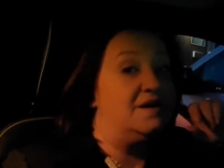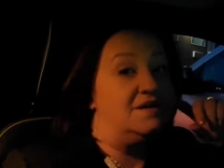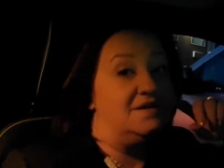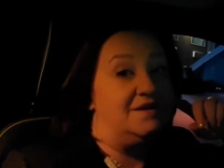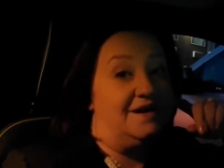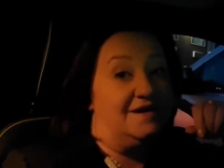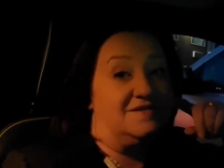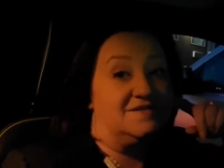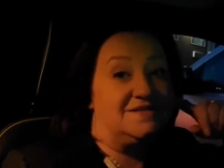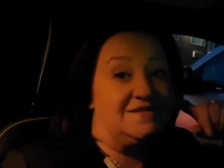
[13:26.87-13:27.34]

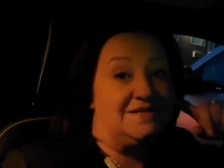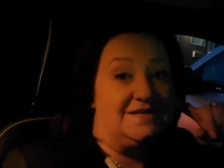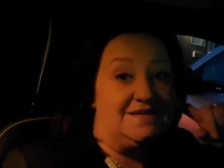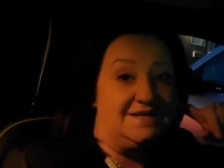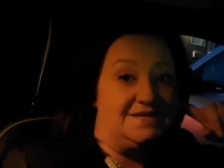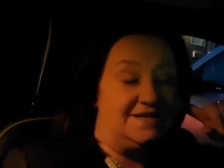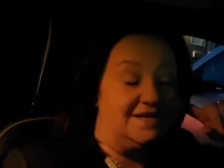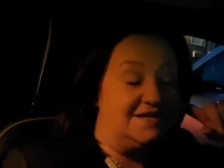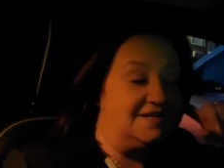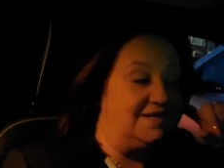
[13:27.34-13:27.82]
now sitting
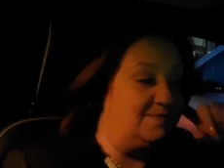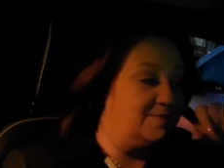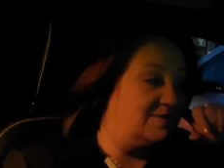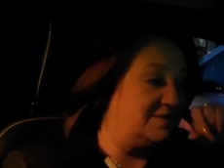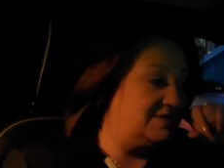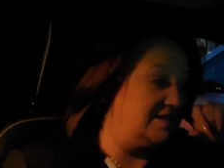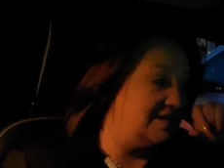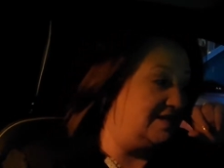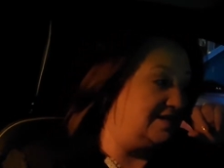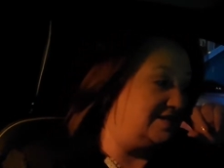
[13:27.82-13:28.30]
at
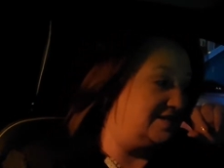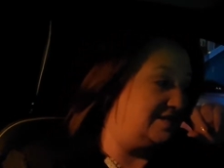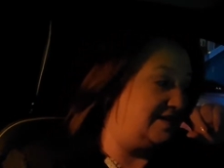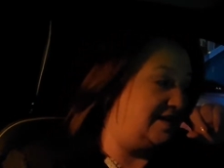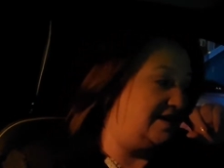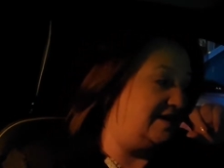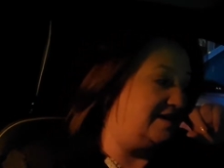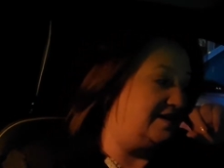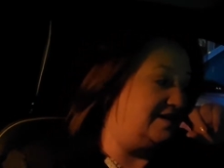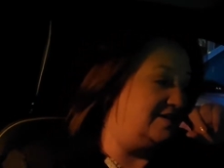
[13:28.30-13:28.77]
90%
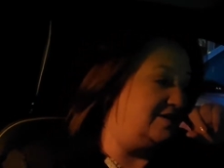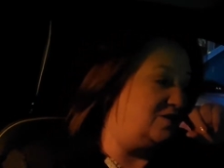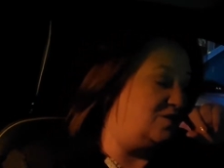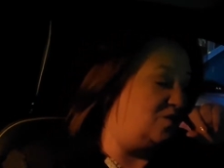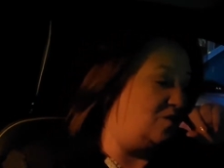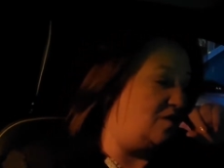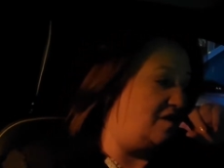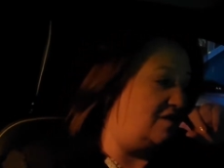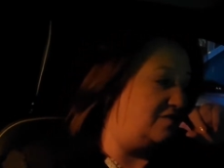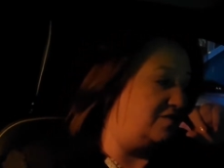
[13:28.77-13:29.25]
and
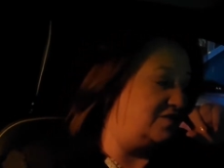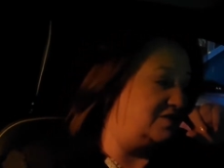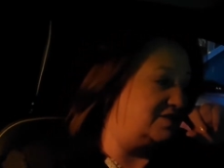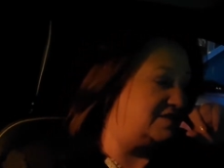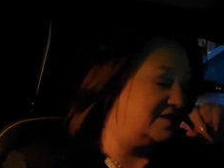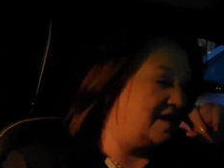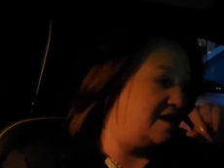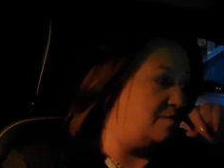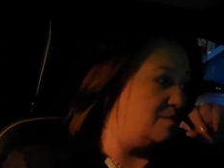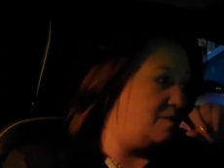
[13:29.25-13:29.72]
no offers
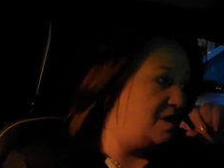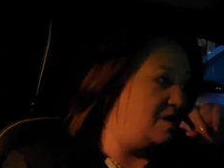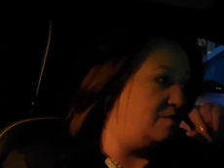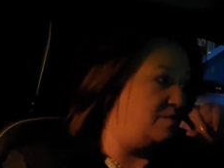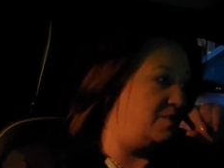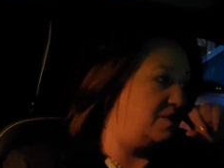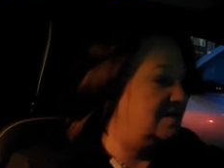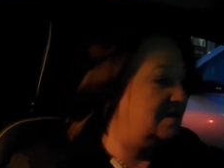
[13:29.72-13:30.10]
come up.